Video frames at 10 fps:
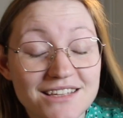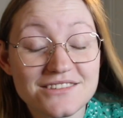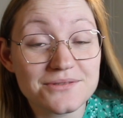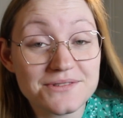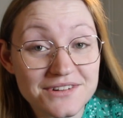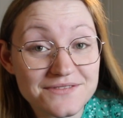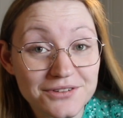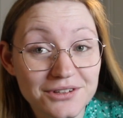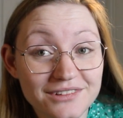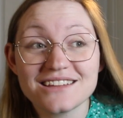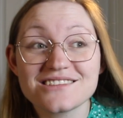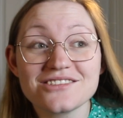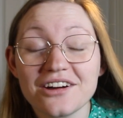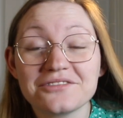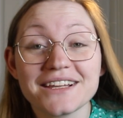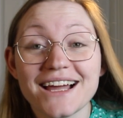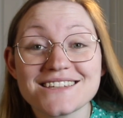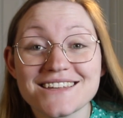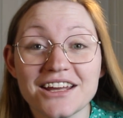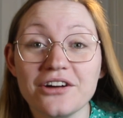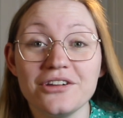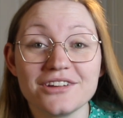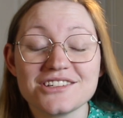It's so stressful. It's not relaxing at all